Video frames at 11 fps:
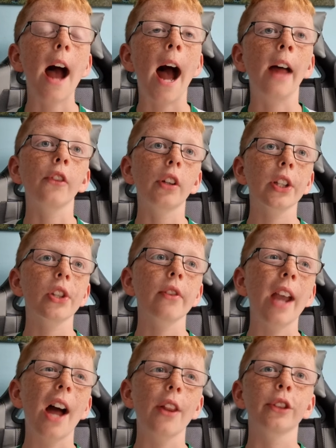And
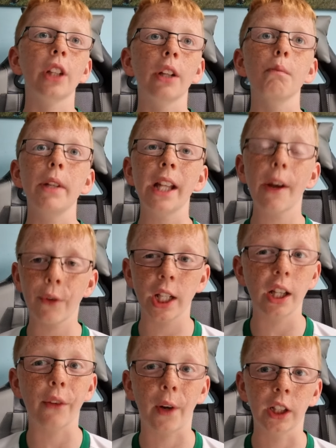honestly, there's a we
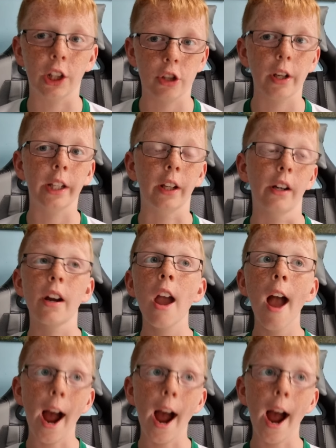definitely need to find a striker.